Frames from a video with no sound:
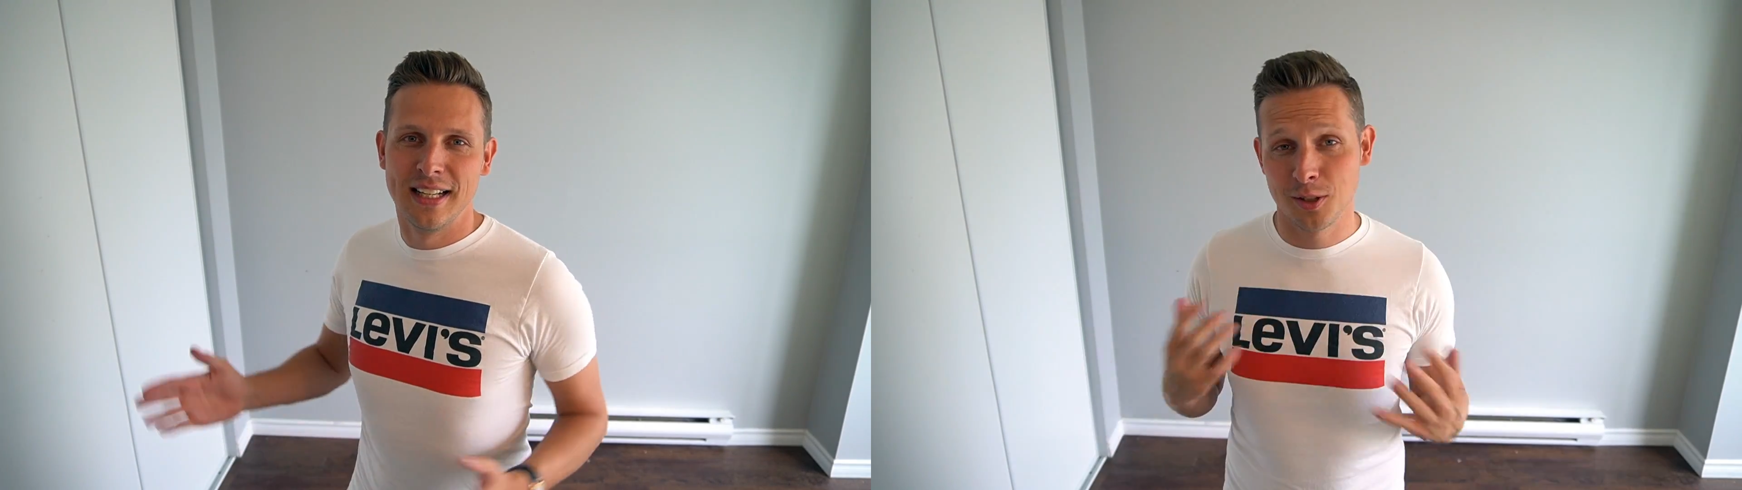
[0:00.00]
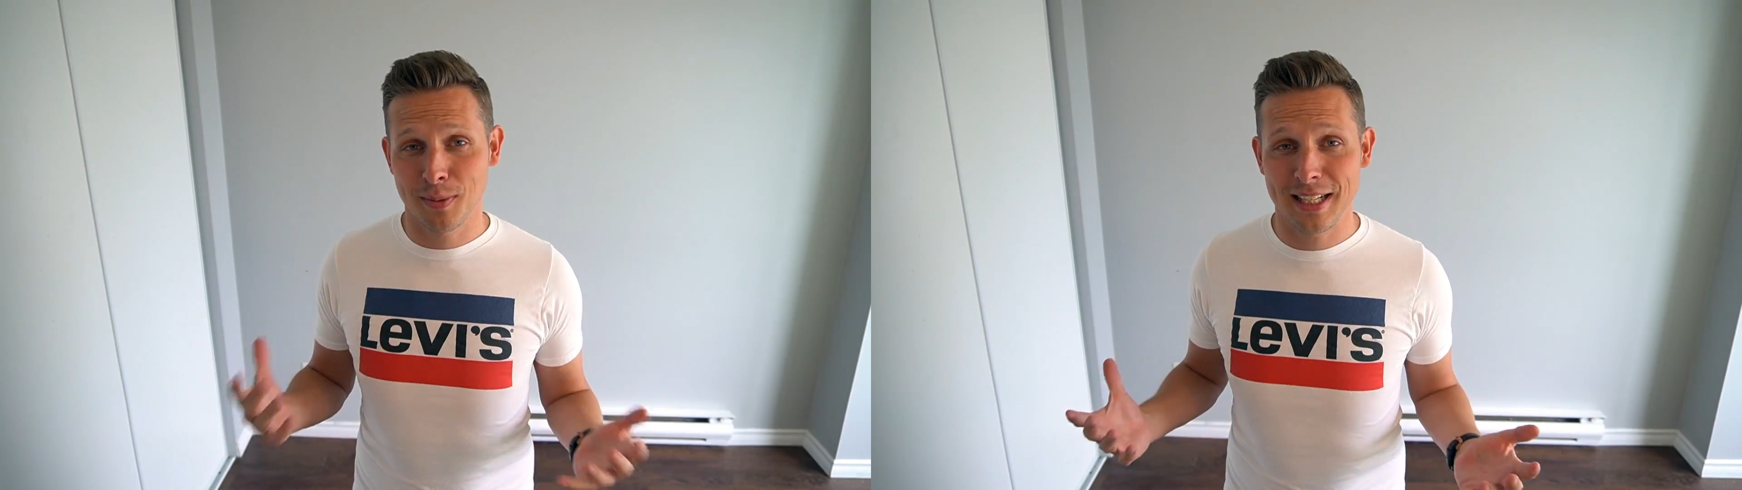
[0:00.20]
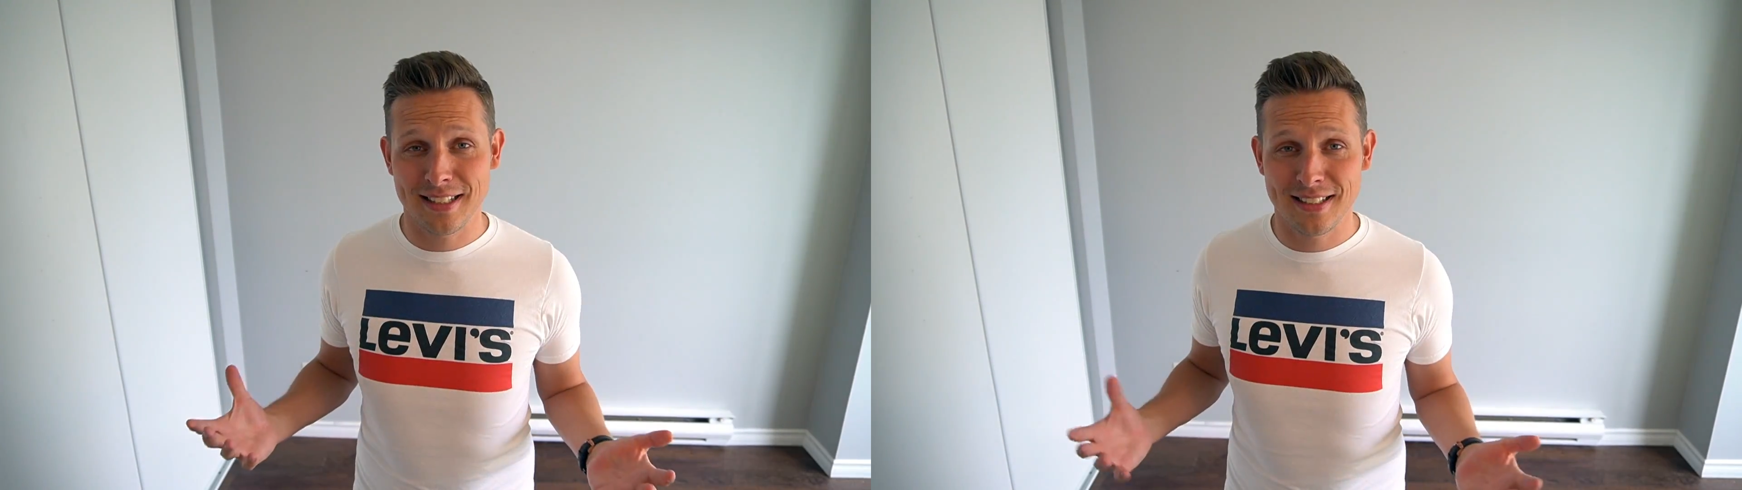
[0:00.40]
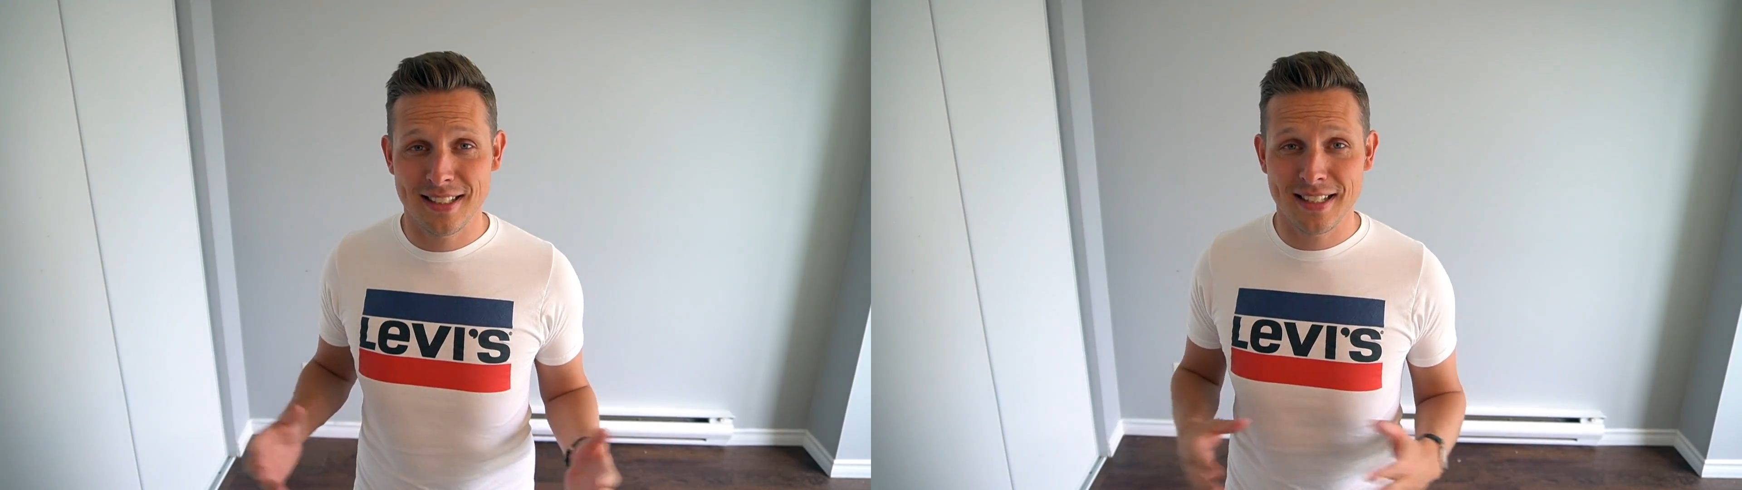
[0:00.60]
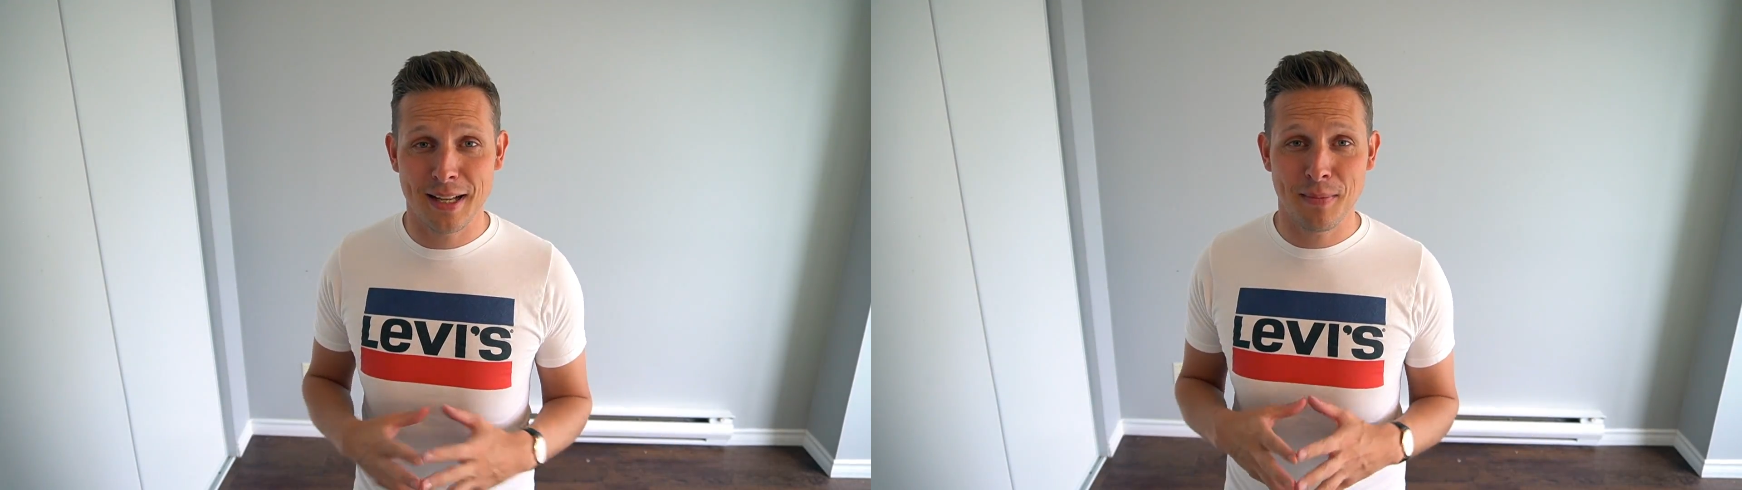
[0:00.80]
So, but as I
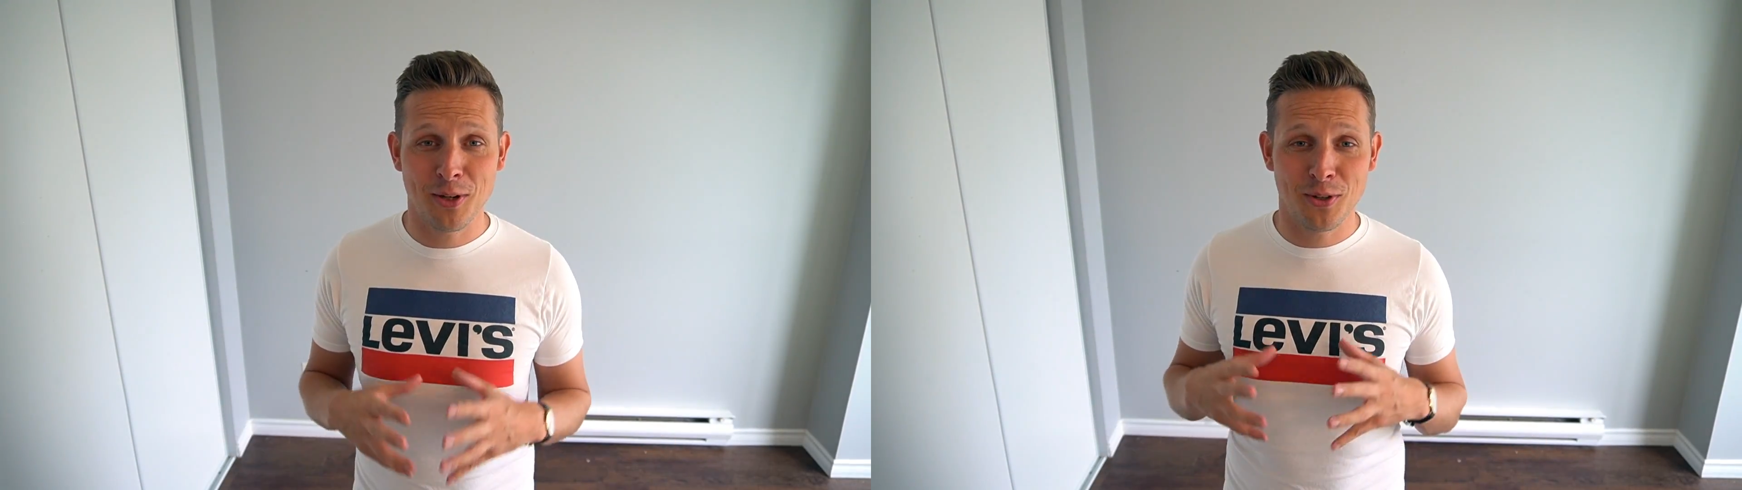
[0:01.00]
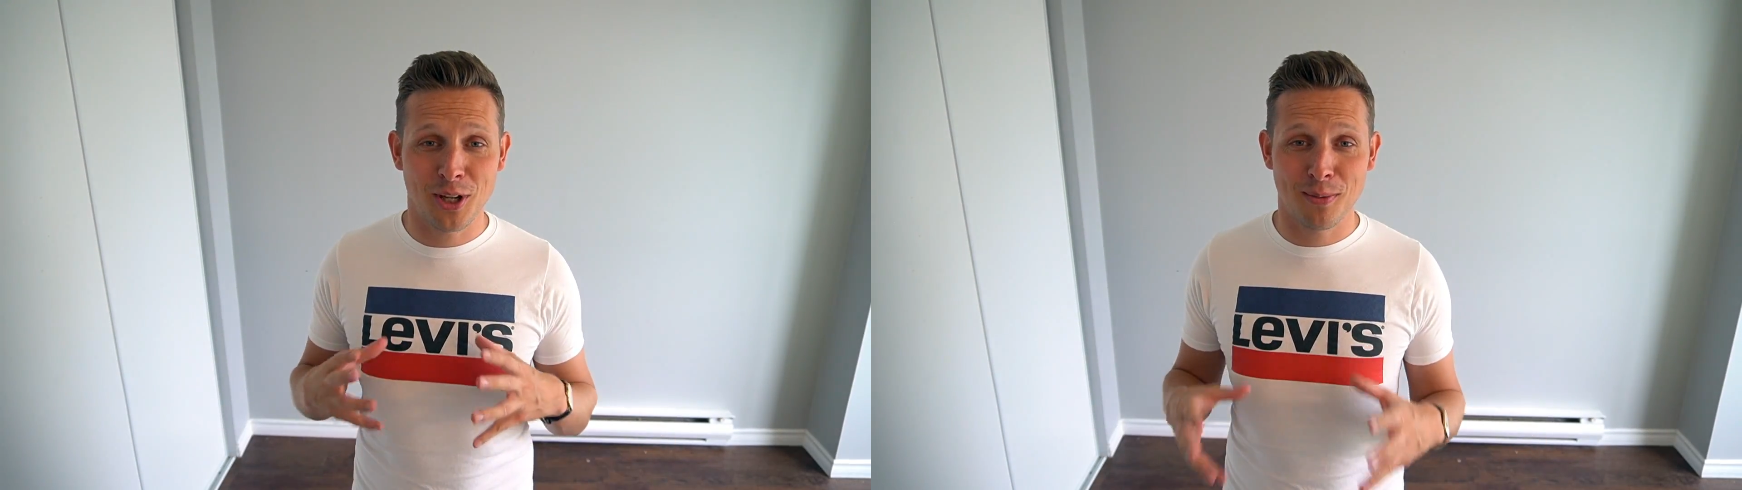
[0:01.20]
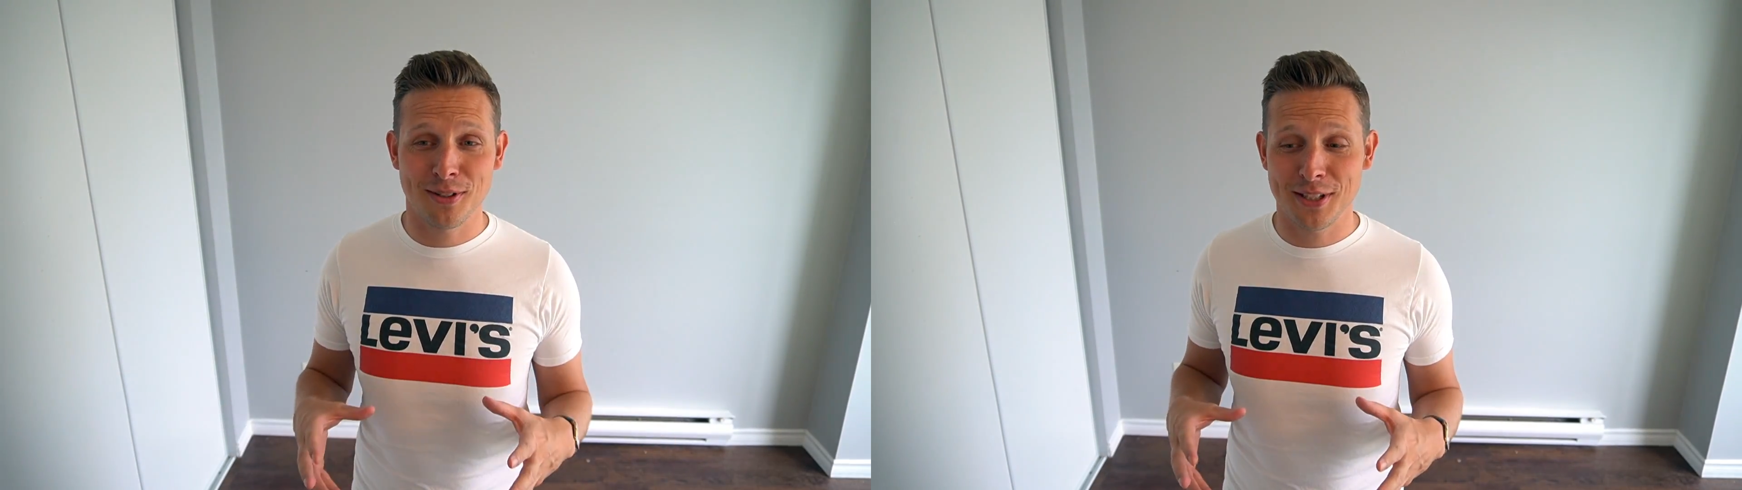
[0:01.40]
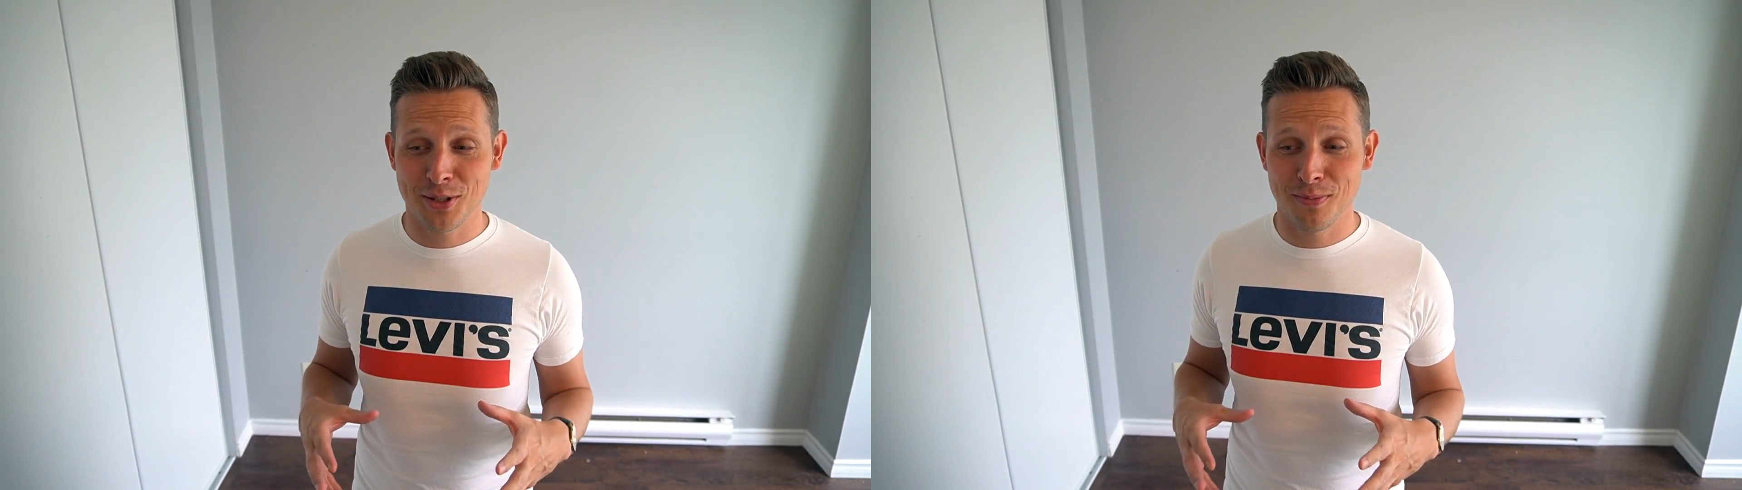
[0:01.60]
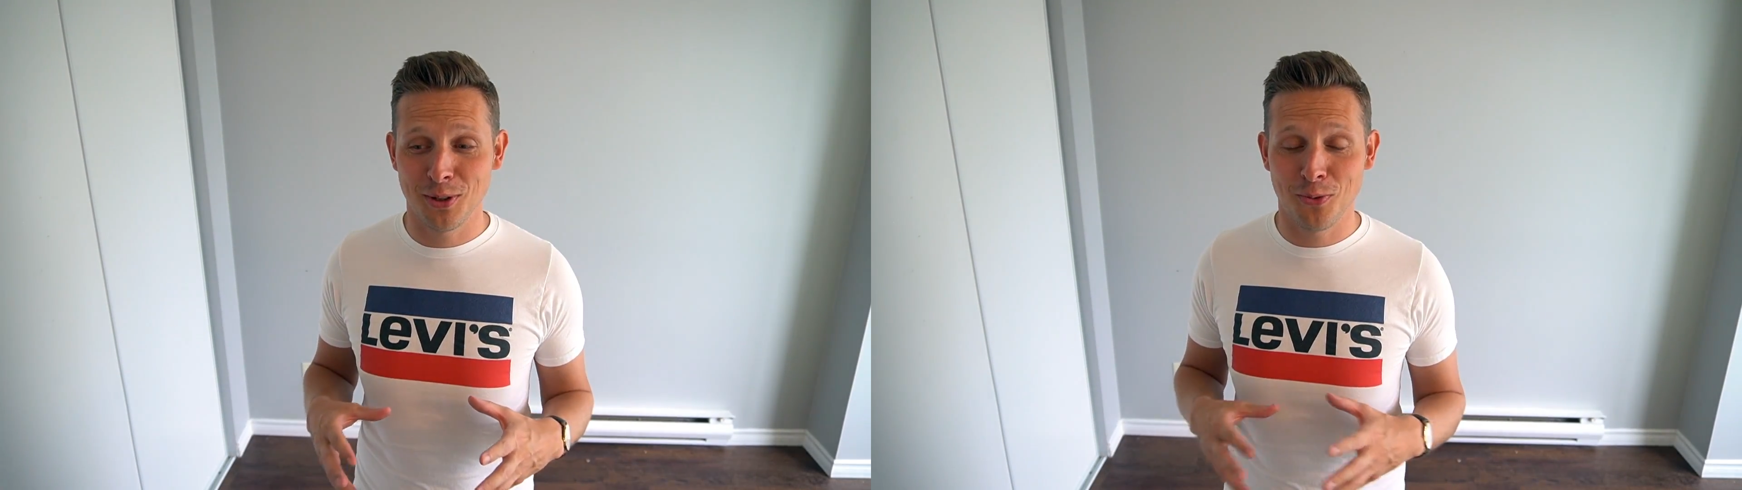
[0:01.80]
said, let me know in the comment
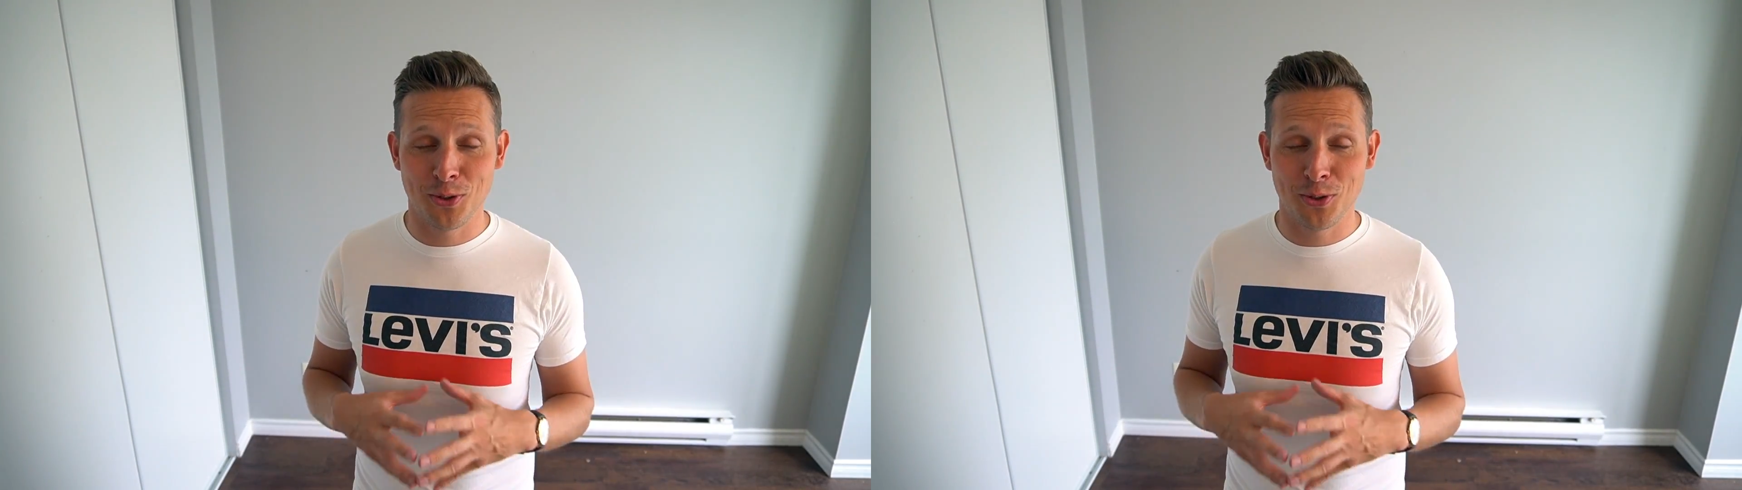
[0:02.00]
section below